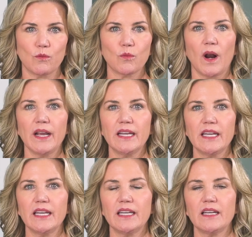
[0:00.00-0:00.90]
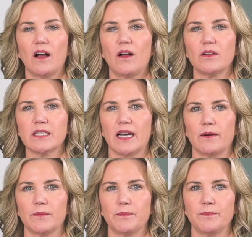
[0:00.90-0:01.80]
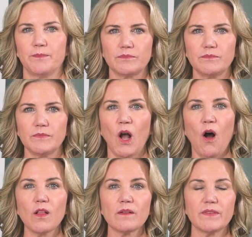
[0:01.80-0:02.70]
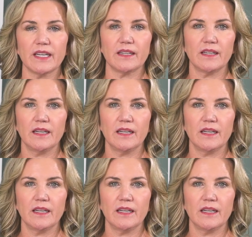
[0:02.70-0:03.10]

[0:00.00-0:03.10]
Write it all down, all of it.